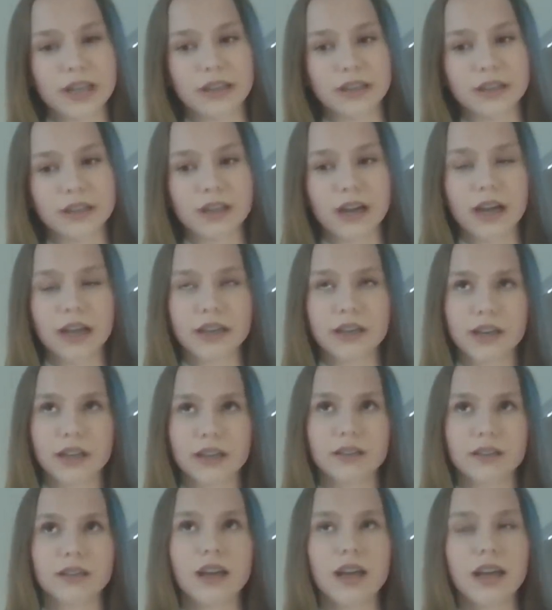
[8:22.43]
and I
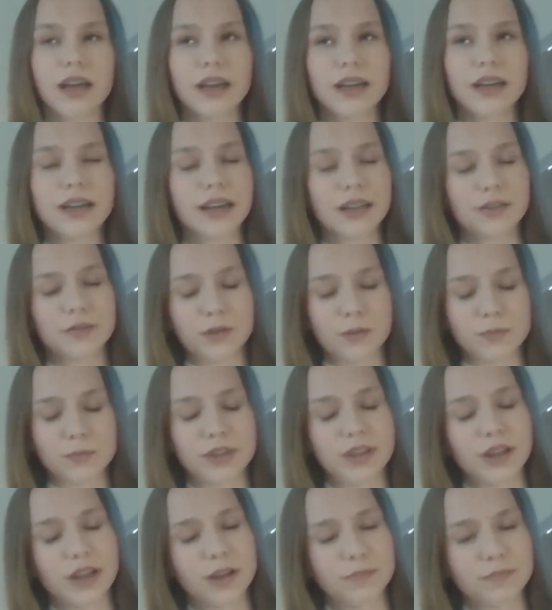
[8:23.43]
can get
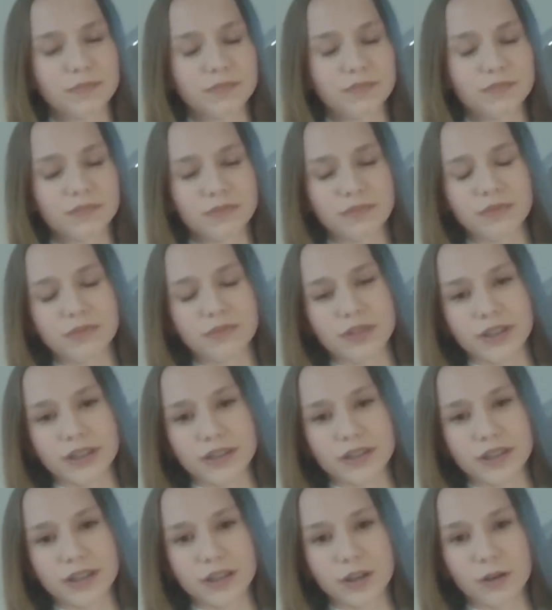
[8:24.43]
from them
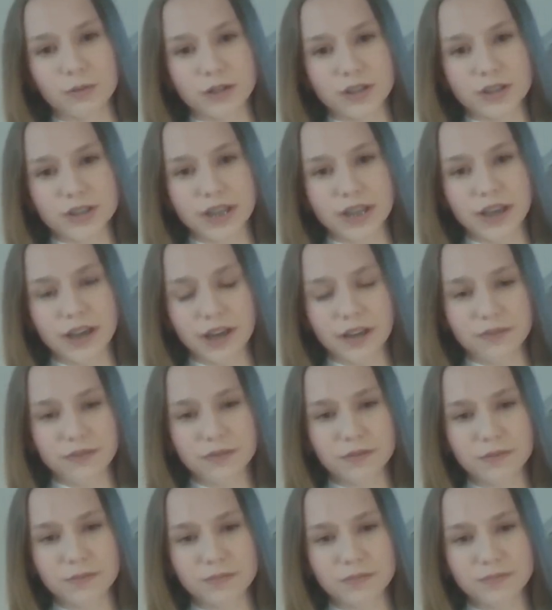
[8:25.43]
the knowledge they have.